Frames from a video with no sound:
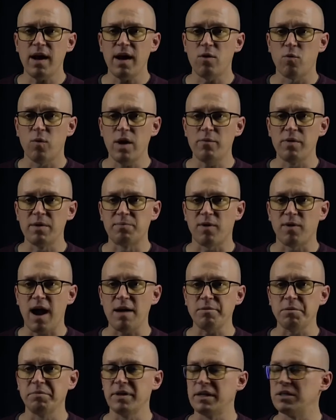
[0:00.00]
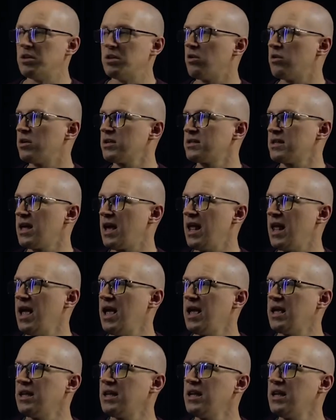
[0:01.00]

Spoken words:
away we probably notice that, hey,